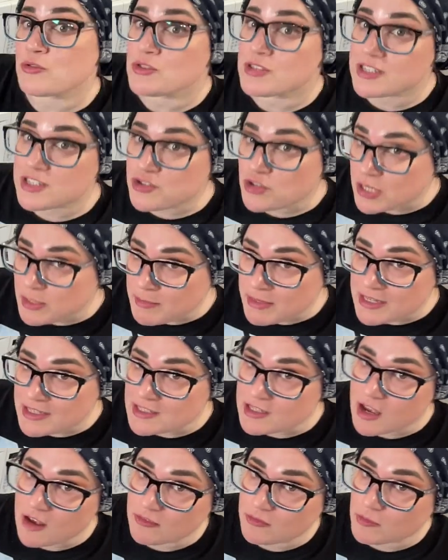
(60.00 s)
streaming
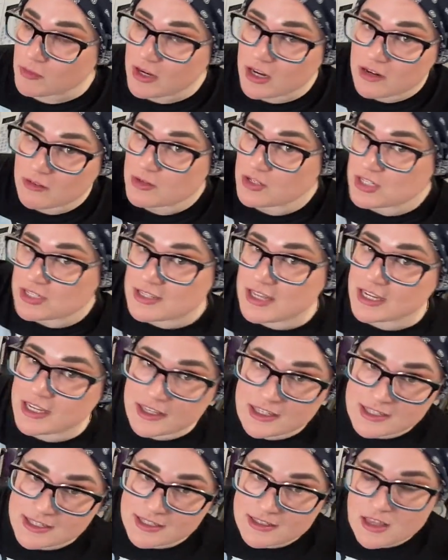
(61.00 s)
software, which is like a
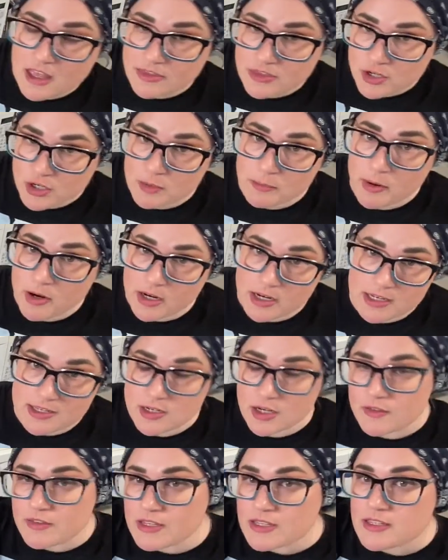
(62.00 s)
third-party
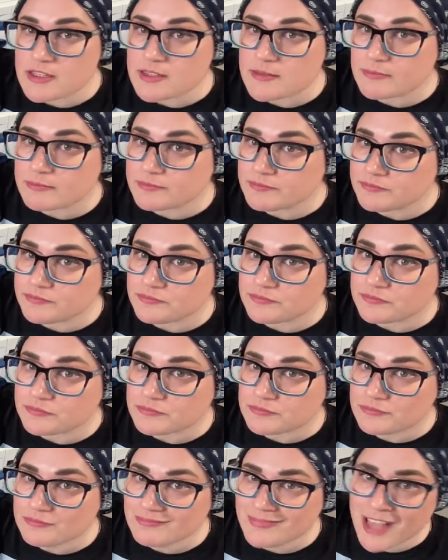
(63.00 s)
service.
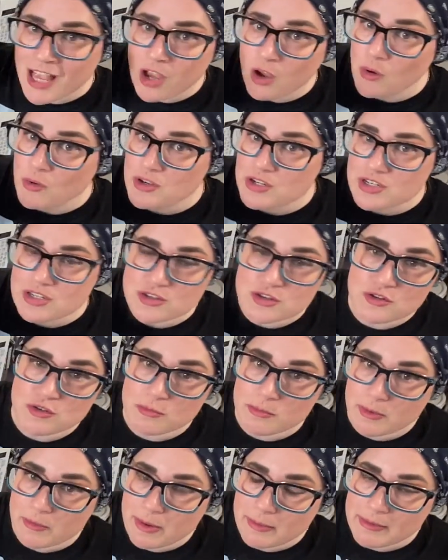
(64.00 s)
I always just do through
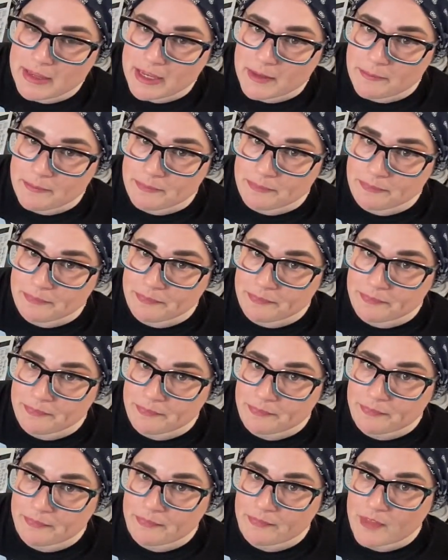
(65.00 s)
my webcam.
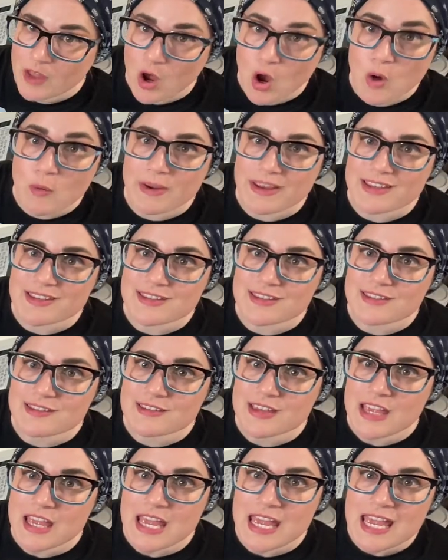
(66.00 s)
Always.
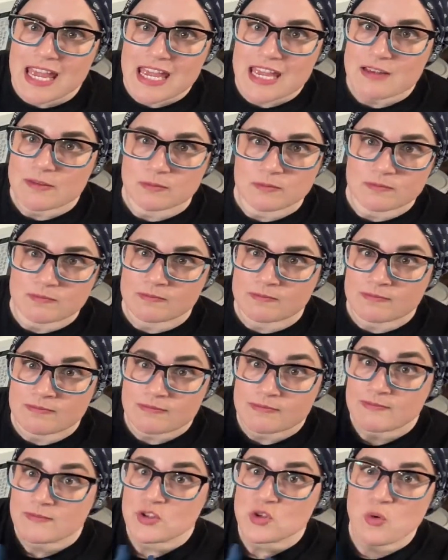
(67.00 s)

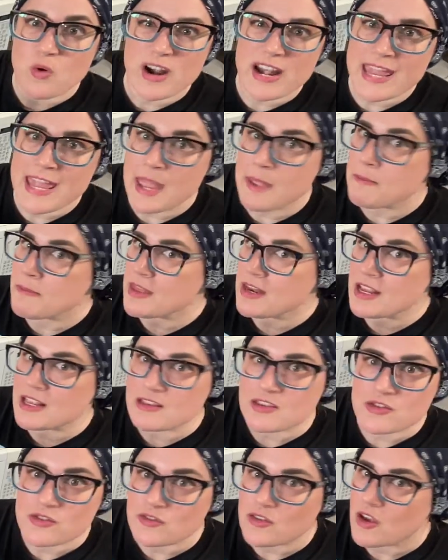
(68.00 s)
28
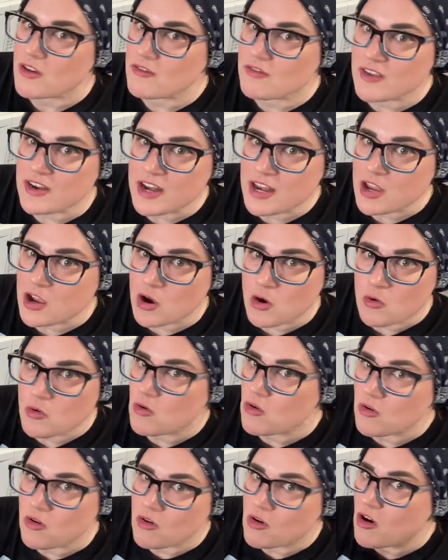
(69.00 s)
minutes of video
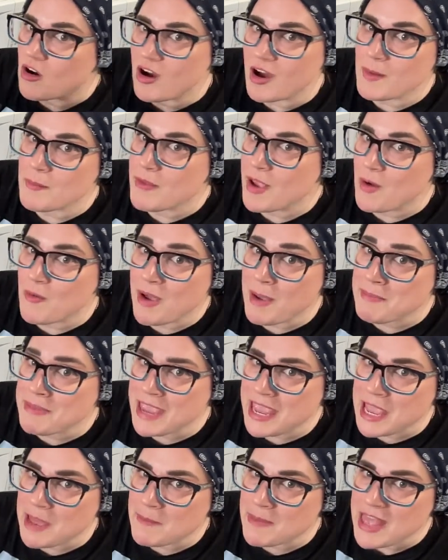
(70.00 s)
on my
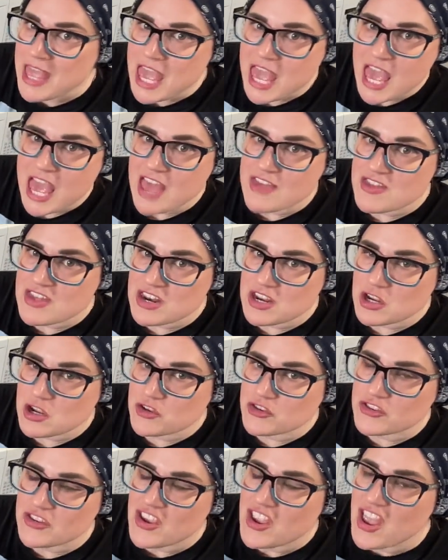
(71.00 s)
webcam. And then it
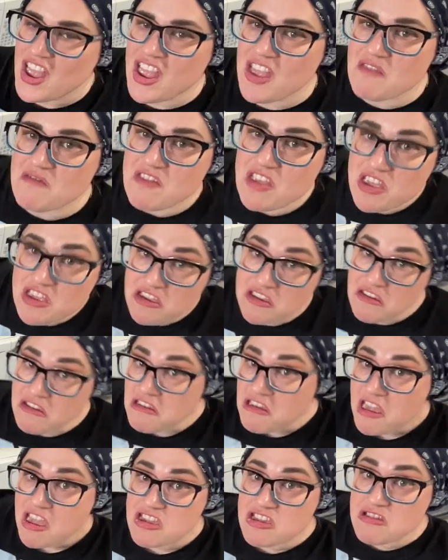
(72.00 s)
goes, and you
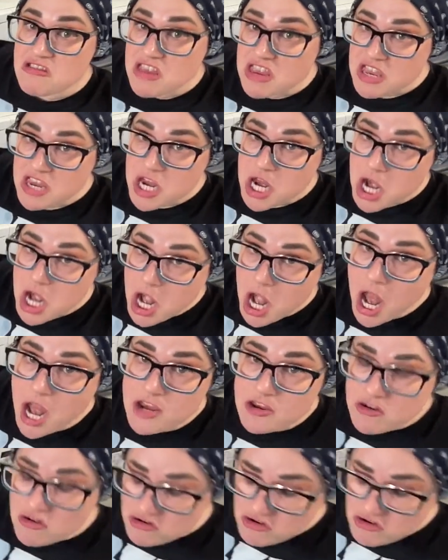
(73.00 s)
need to connect your